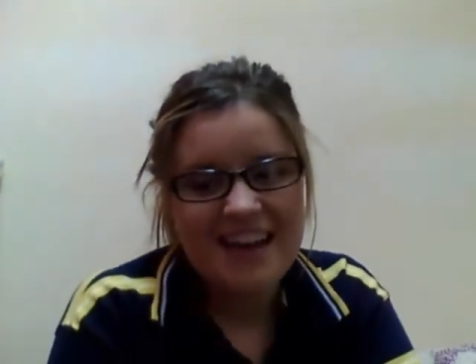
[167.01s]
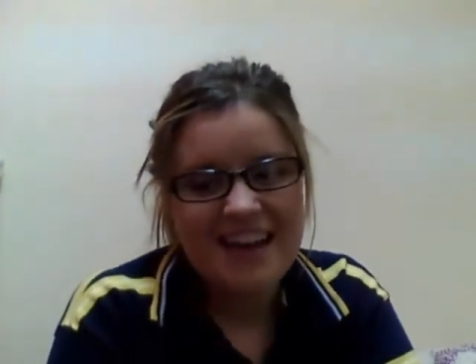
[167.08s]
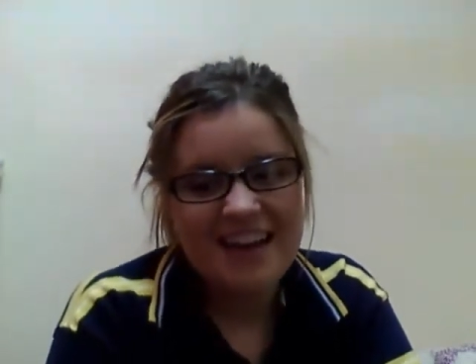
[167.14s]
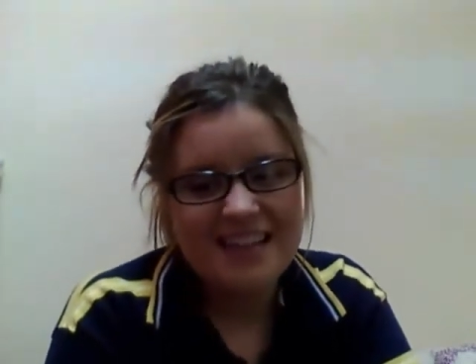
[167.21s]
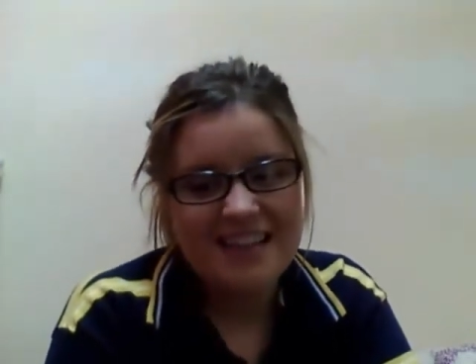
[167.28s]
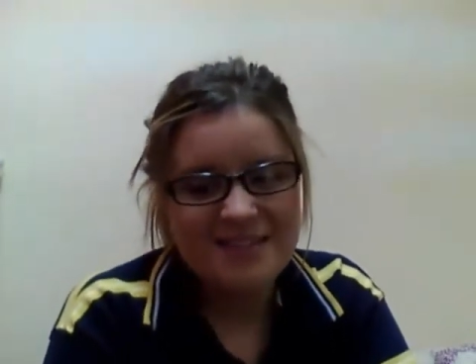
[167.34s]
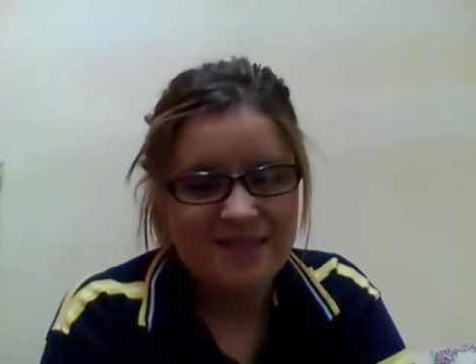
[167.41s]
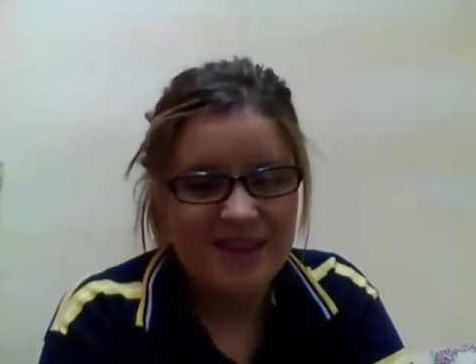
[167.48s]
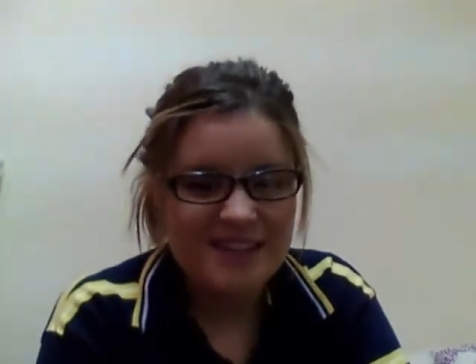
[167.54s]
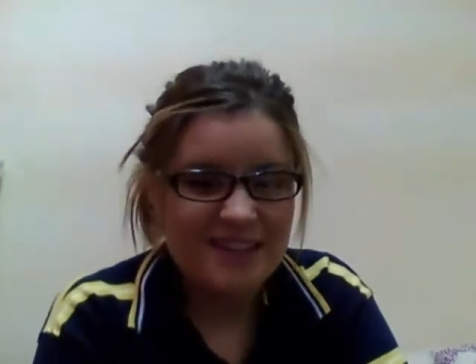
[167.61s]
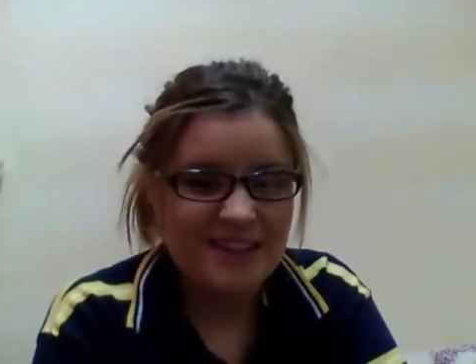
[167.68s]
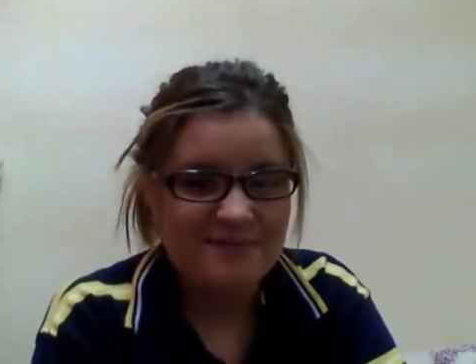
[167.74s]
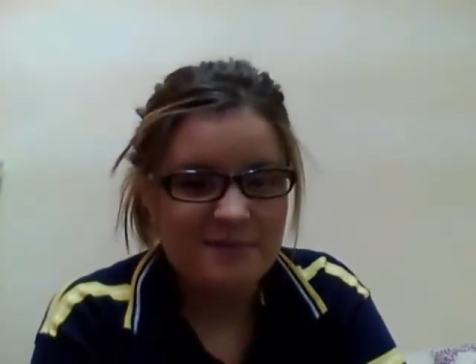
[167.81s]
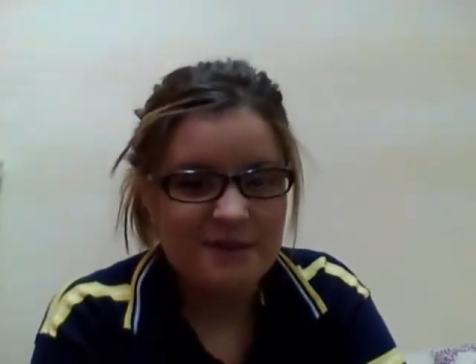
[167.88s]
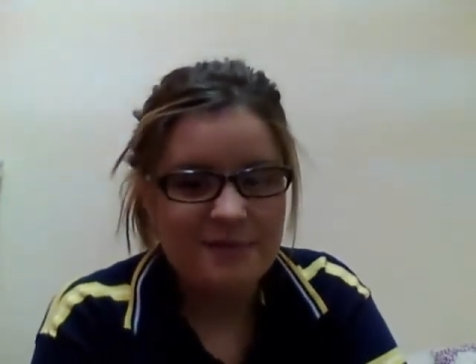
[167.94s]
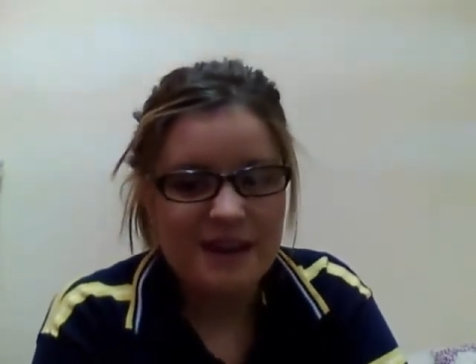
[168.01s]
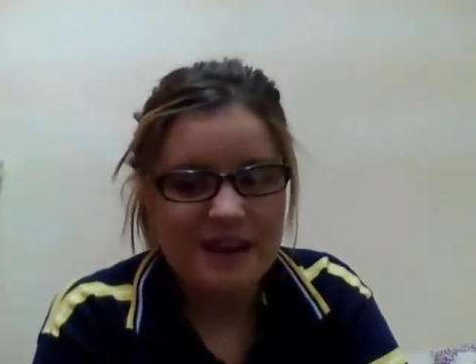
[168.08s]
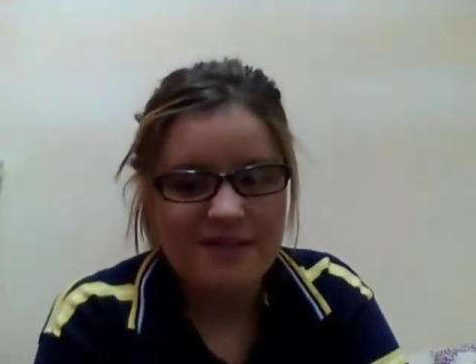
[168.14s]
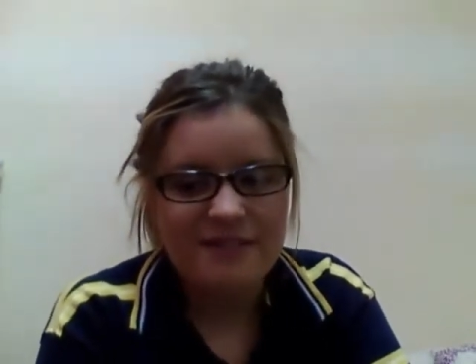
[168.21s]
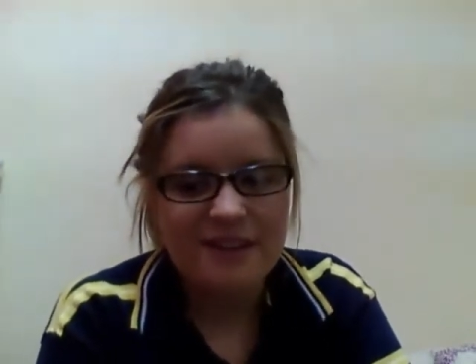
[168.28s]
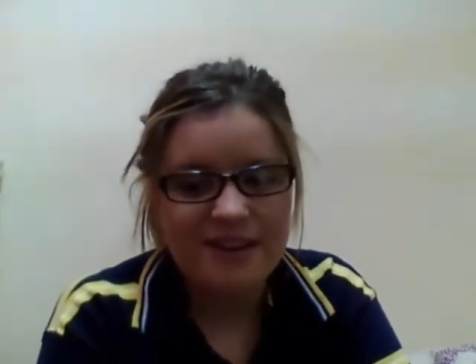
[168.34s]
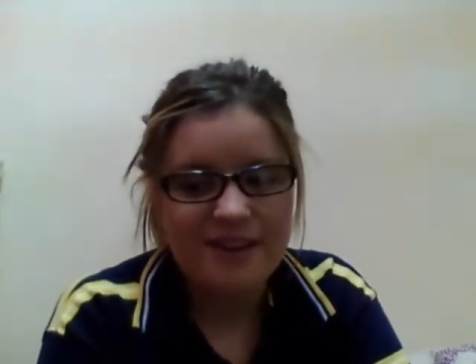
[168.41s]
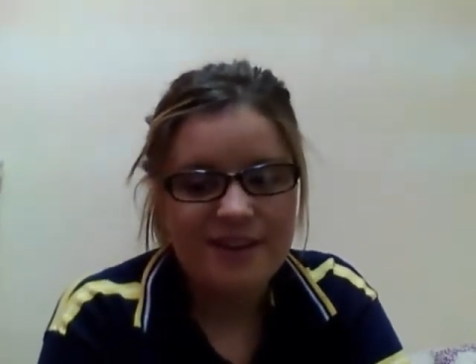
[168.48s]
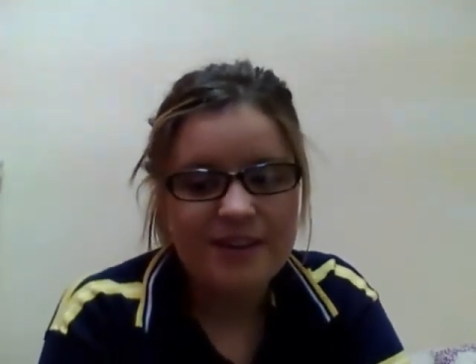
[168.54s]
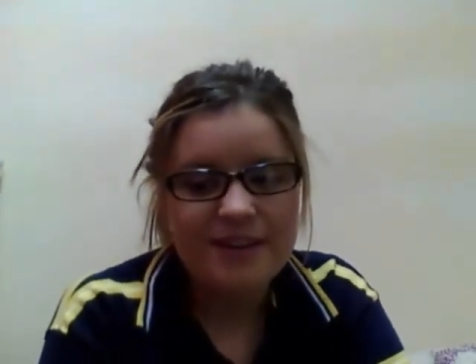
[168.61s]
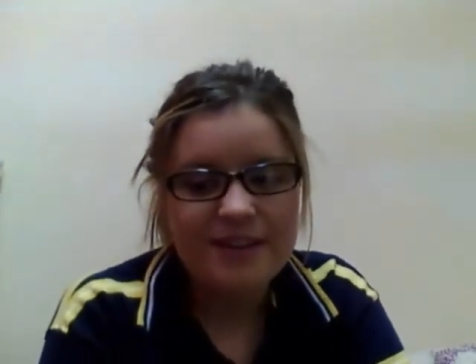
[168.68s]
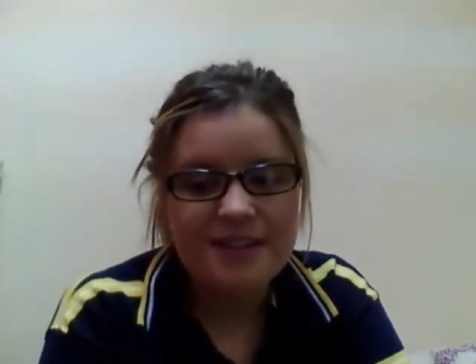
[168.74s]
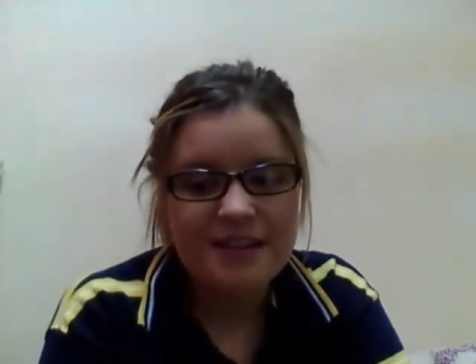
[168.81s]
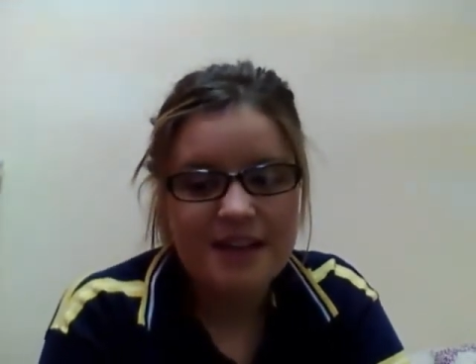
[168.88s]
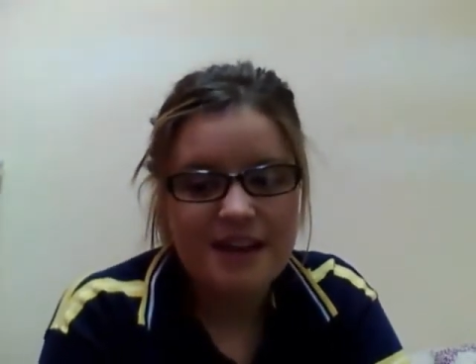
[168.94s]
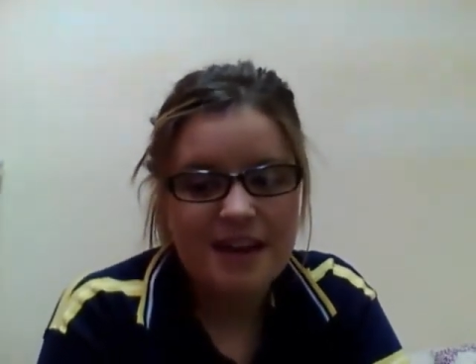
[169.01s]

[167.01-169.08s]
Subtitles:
Hence the fact I haven't been making videos.